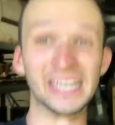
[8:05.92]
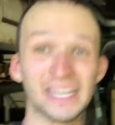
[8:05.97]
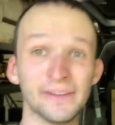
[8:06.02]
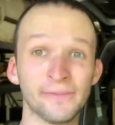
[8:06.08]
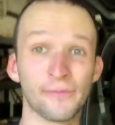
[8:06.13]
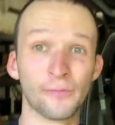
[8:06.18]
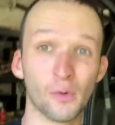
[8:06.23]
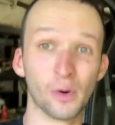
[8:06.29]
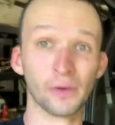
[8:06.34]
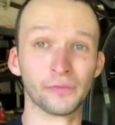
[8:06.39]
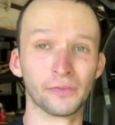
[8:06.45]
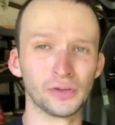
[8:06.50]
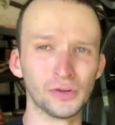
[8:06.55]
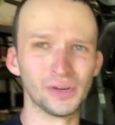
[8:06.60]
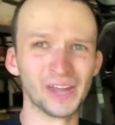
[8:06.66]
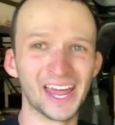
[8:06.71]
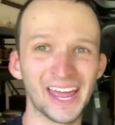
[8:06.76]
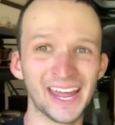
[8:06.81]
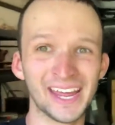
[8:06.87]
in for a few
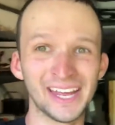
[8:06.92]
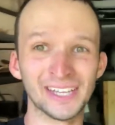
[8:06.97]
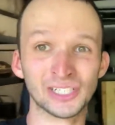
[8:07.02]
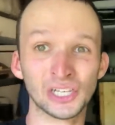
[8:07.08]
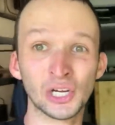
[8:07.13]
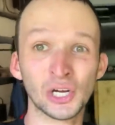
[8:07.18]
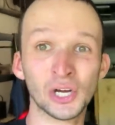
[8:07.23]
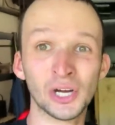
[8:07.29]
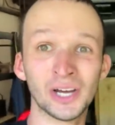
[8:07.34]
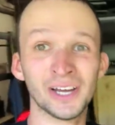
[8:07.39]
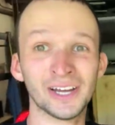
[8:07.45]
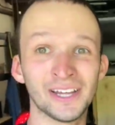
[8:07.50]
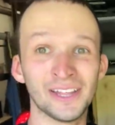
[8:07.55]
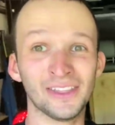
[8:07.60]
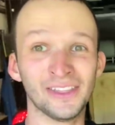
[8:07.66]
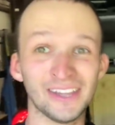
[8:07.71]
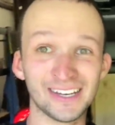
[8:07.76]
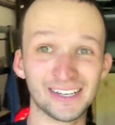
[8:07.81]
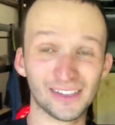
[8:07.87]
days,
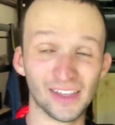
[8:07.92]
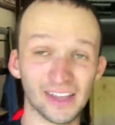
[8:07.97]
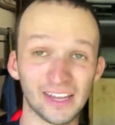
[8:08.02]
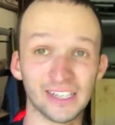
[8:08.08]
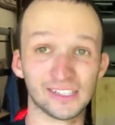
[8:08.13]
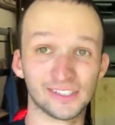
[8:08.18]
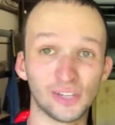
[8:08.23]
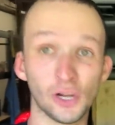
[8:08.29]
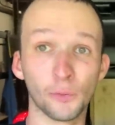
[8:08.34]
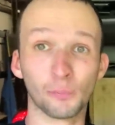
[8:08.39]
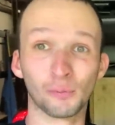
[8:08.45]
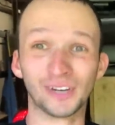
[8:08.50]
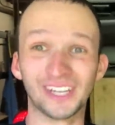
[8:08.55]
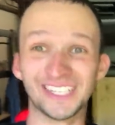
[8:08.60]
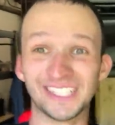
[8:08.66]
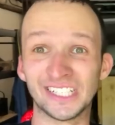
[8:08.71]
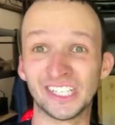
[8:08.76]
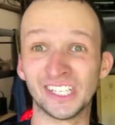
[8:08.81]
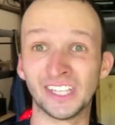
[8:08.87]
this thing is still pretty
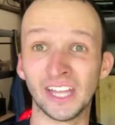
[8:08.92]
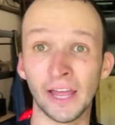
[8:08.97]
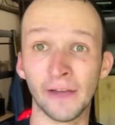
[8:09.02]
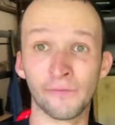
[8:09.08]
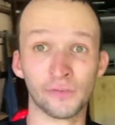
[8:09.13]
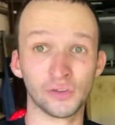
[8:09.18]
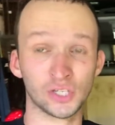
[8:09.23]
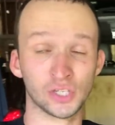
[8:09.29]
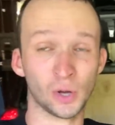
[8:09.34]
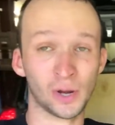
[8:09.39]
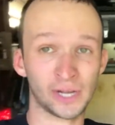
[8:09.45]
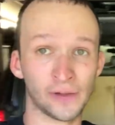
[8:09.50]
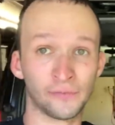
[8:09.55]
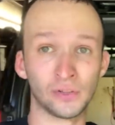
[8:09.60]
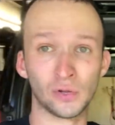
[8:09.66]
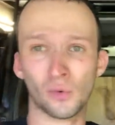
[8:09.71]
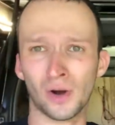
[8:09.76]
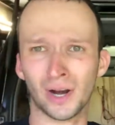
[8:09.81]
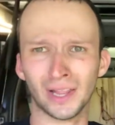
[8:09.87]
stiff, so I
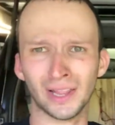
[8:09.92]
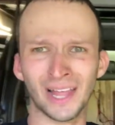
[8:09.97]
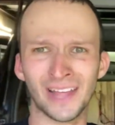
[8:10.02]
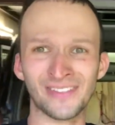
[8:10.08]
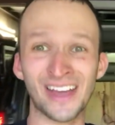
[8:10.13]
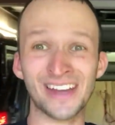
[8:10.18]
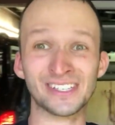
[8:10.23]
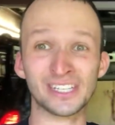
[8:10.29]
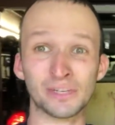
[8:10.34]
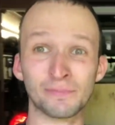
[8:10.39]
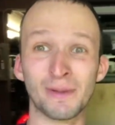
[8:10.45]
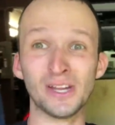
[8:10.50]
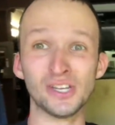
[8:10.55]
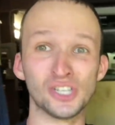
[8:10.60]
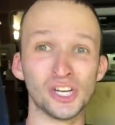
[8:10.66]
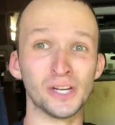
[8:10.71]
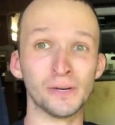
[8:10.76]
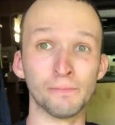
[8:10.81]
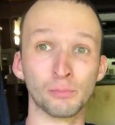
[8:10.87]
definitely want to let that
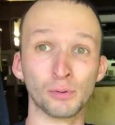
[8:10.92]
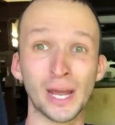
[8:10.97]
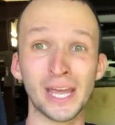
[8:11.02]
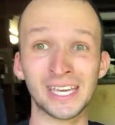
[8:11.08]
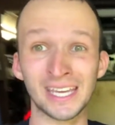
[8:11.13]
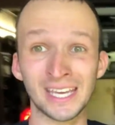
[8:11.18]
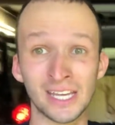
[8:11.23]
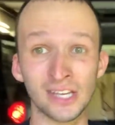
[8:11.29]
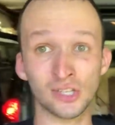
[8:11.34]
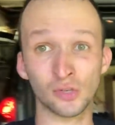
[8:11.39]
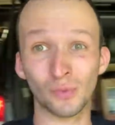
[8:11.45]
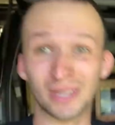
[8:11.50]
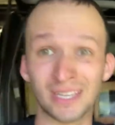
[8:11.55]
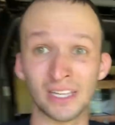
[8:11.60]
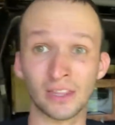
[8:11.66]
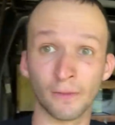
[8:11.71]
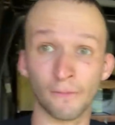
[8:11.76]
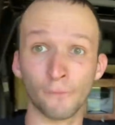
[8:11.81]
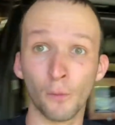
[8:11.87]
suspension break in so we can
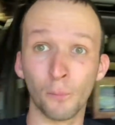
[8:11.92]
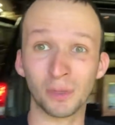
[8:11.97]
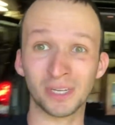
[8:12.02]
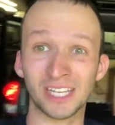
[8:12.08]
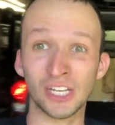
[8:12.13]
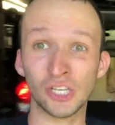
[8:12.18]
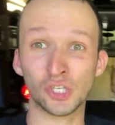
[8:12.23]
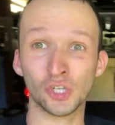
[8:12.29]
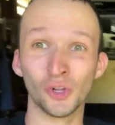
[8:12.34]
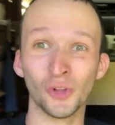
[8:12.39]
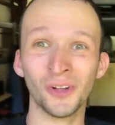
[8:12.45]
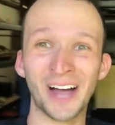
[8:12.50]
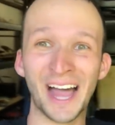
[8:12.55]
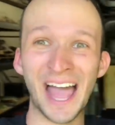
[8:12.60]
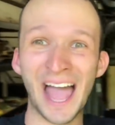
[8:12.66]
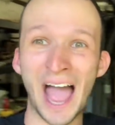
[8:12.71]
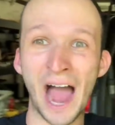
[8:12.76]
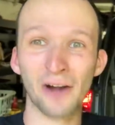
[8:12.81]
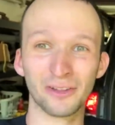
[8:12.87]
get the full potential
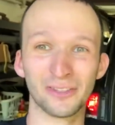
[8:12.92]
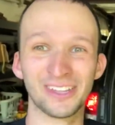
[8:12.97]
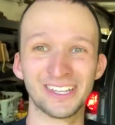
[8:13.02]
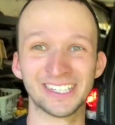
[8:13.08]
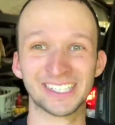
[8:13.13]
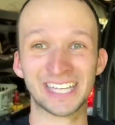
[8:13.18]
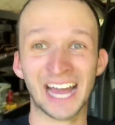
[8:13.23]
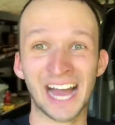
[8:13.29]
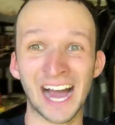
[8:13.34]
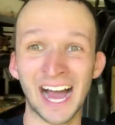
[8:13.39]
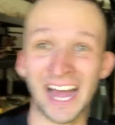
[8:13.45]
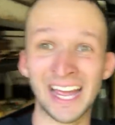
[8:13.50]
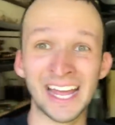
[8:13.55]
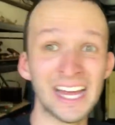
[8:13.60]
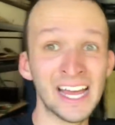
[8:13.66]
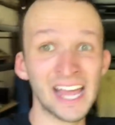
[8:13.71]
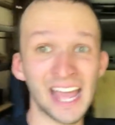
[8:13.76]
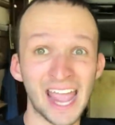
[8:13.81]
out of this guy,